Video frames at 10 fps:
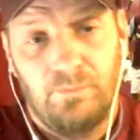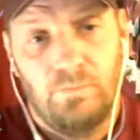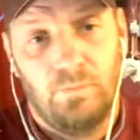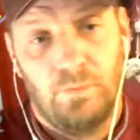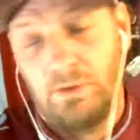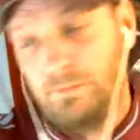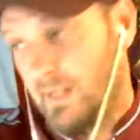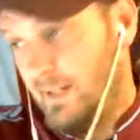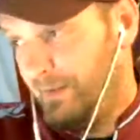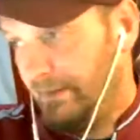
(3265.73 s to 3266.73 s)
Well, I
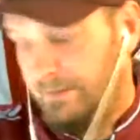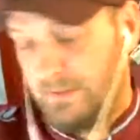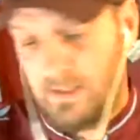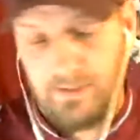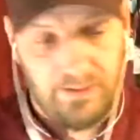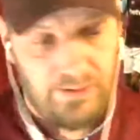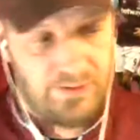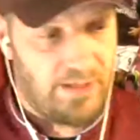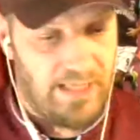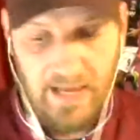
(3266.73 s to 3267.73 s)
think it's
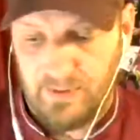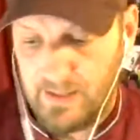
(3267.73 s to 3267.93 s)
going to happen.